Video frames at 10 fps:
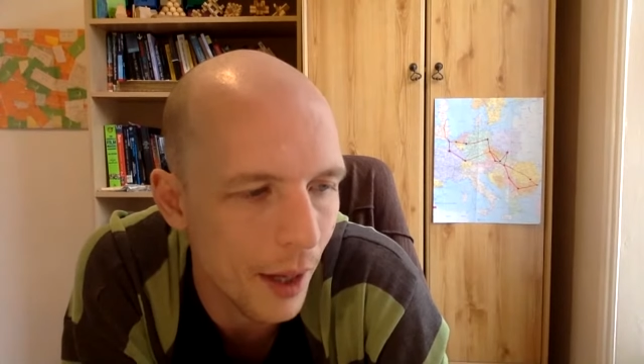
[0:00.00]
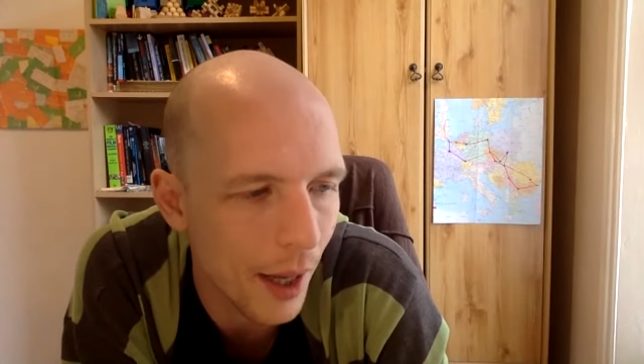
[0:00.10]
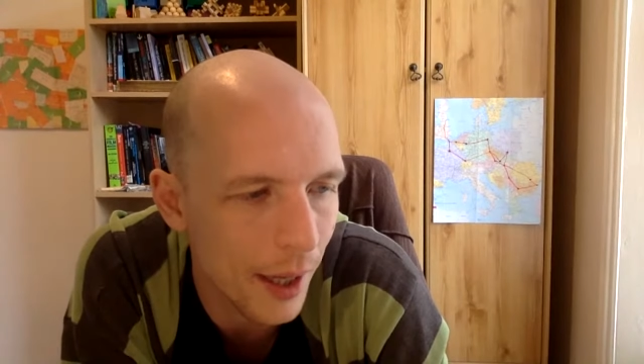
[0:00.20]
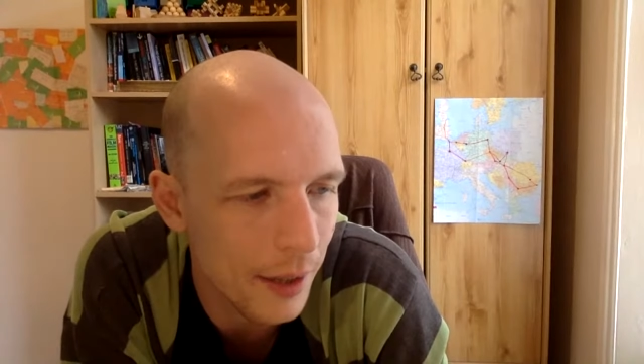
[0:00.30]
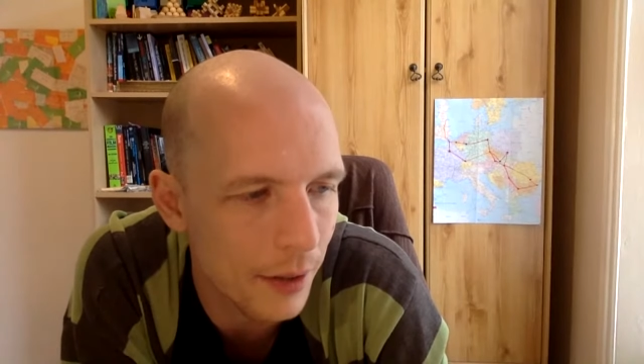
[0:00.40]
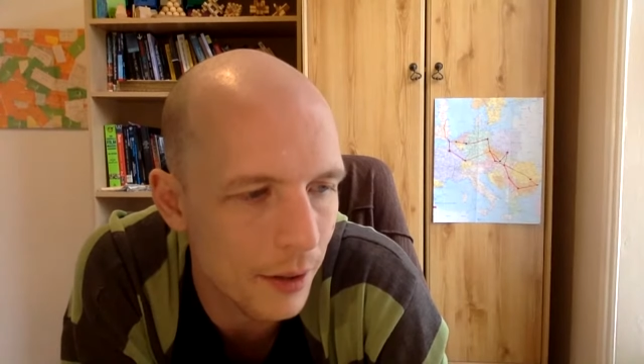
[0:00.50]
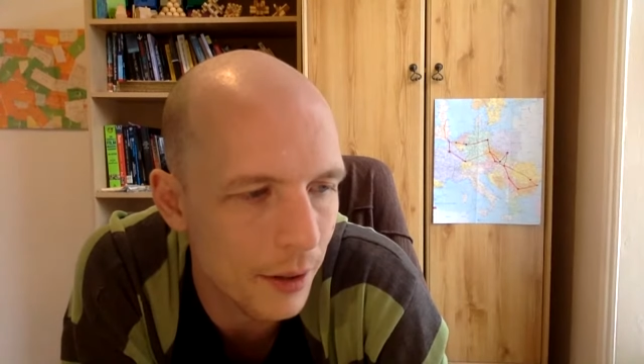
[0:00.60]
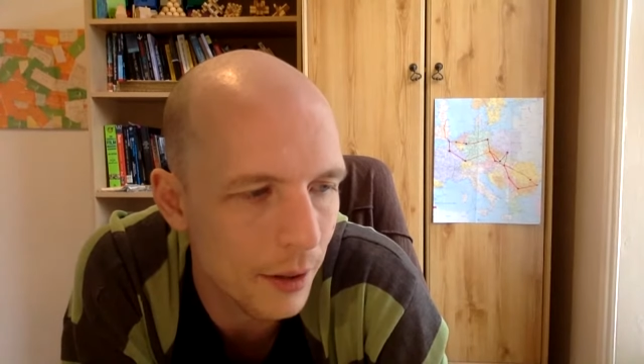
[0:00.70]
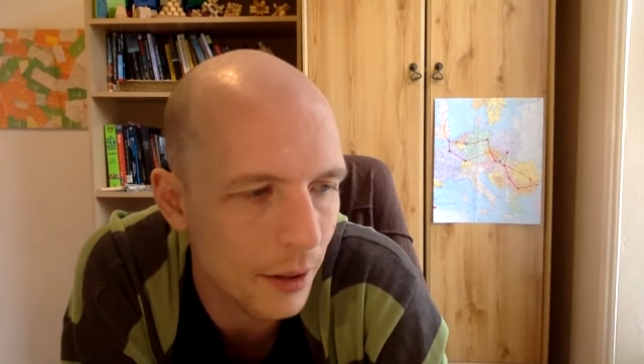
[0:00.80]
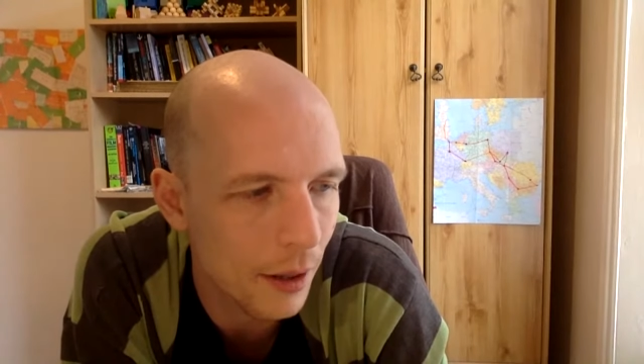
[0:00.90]

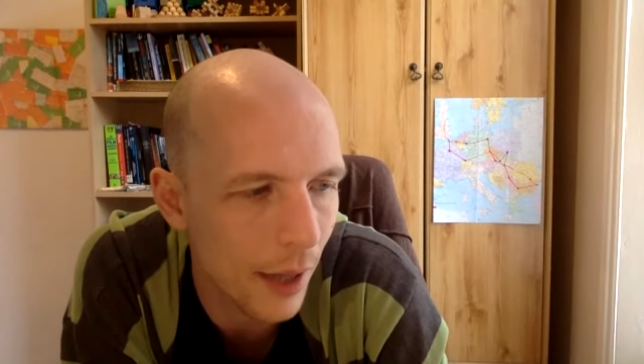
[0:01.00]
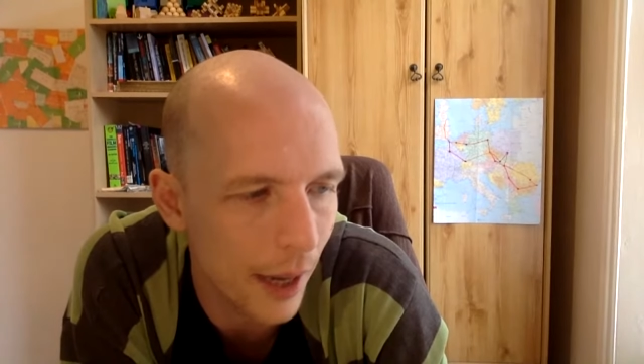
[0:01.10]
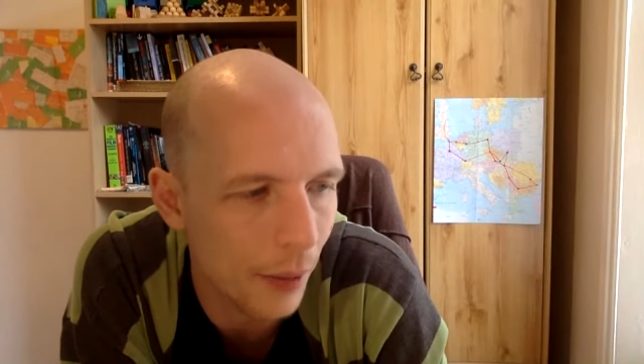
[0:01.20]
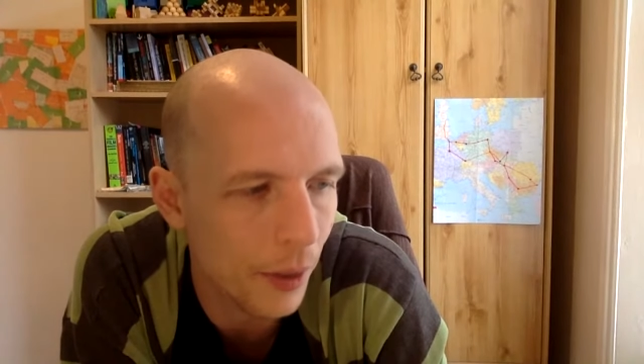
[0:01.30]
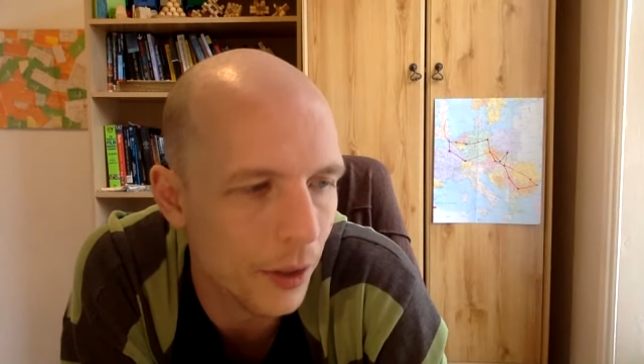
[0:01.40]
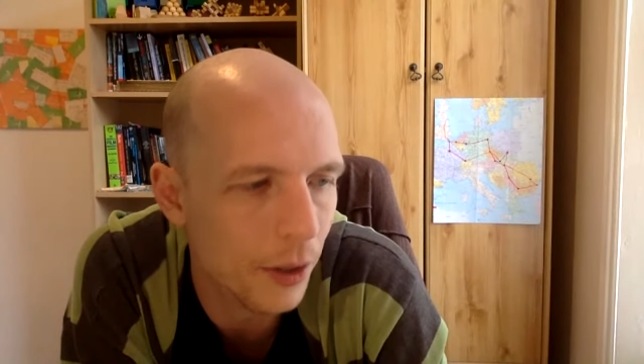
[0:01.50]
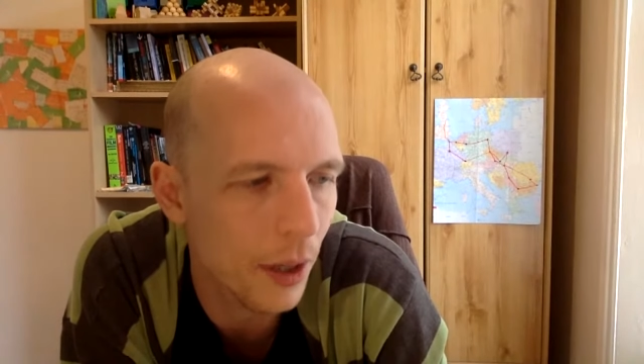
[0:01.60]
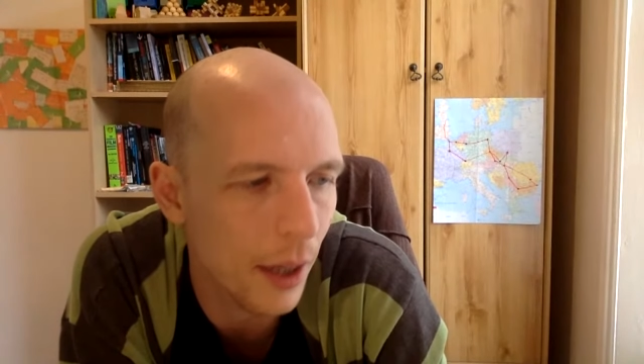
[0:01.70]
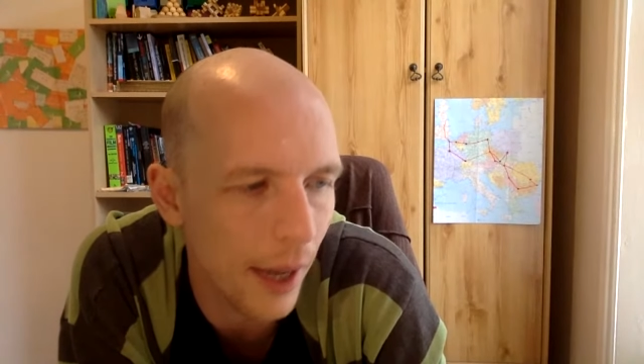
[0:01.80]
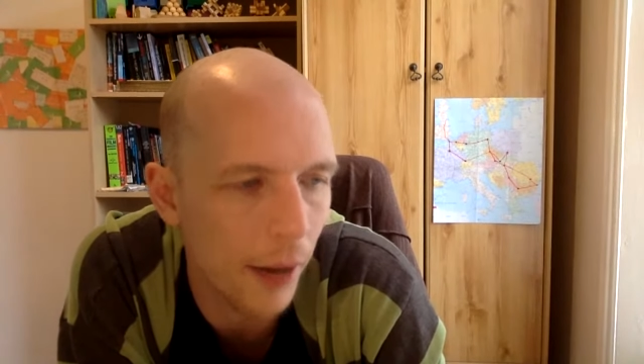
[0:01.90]
is language
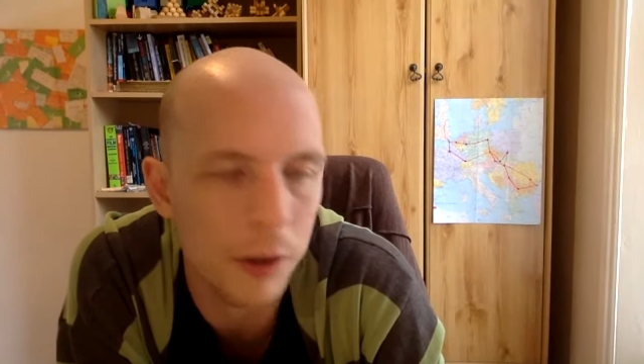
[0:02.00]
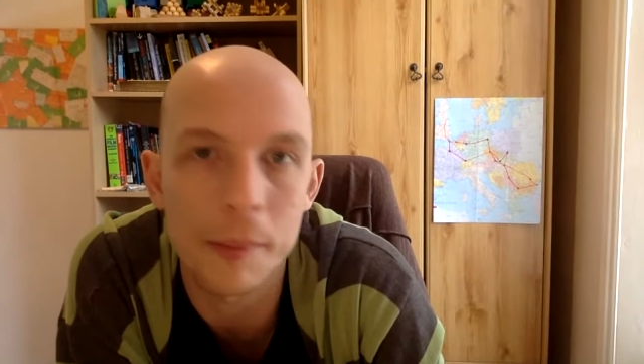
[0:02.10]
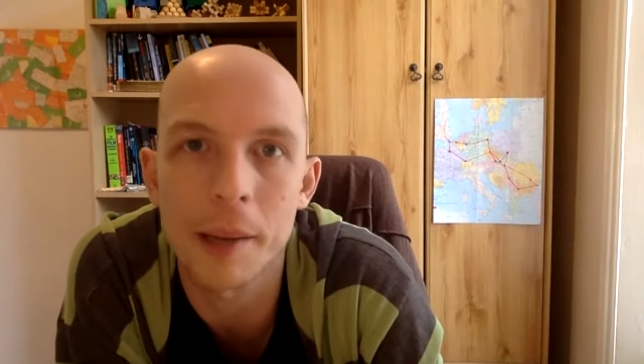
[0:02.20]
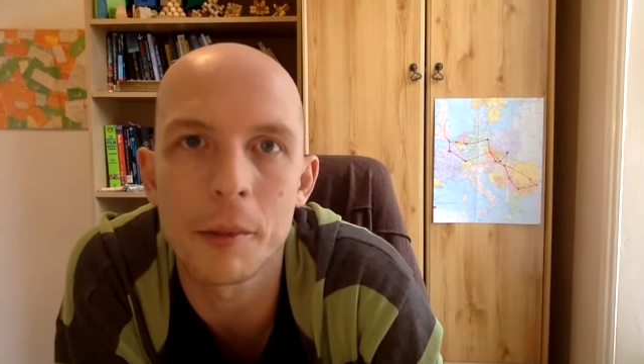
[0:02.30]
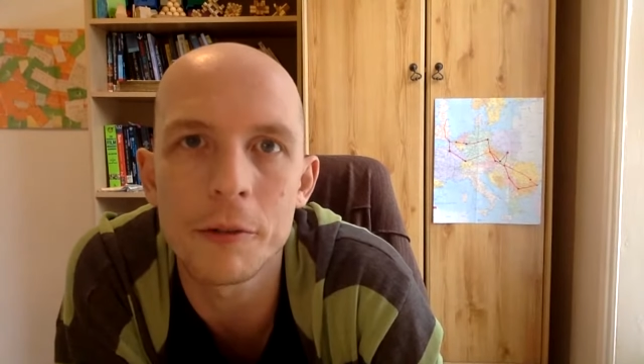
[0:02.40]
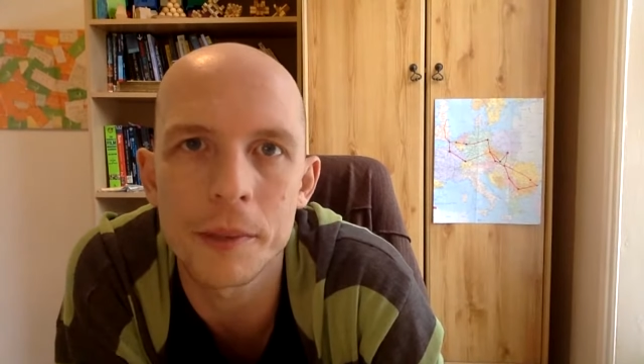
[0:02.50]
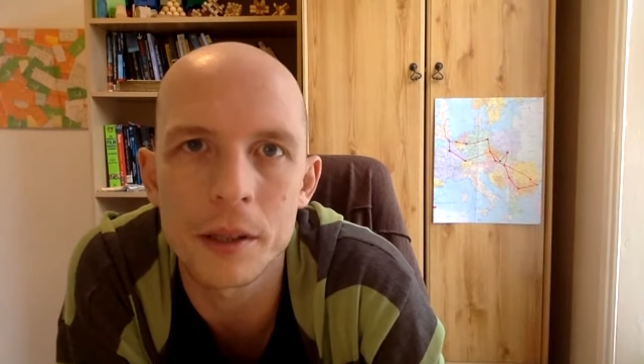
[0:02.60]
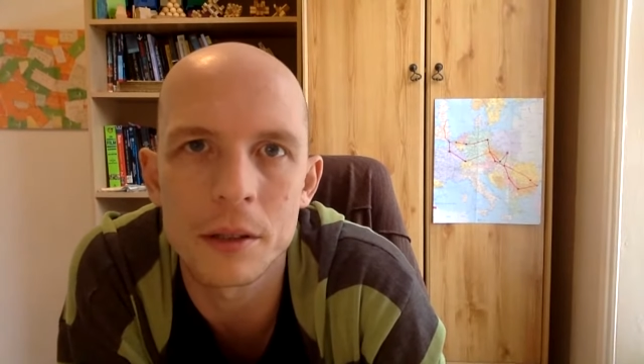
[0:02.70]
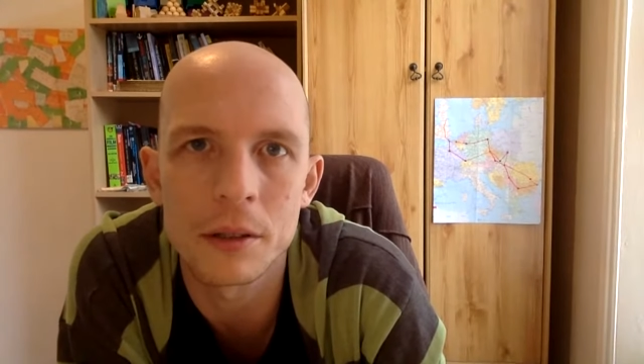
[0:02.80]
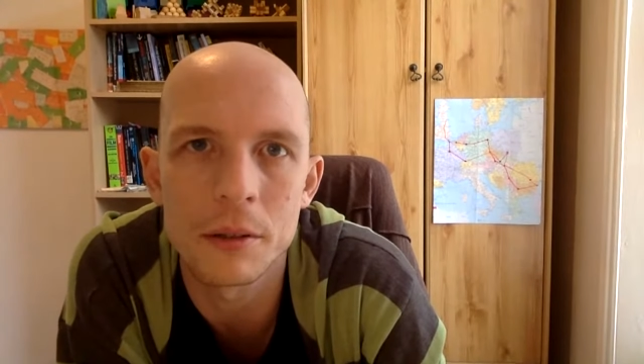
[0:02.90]
allowed by movement.